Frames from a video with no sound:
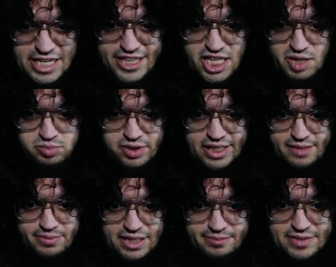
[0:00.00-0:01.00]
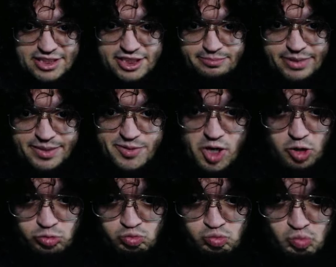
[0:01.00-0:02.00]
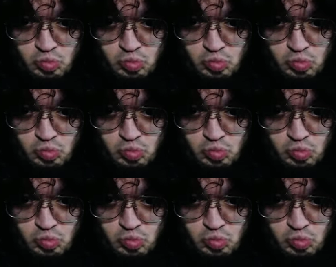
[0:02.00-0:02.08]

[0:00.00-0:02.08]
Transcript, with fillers: And they're played by midget people.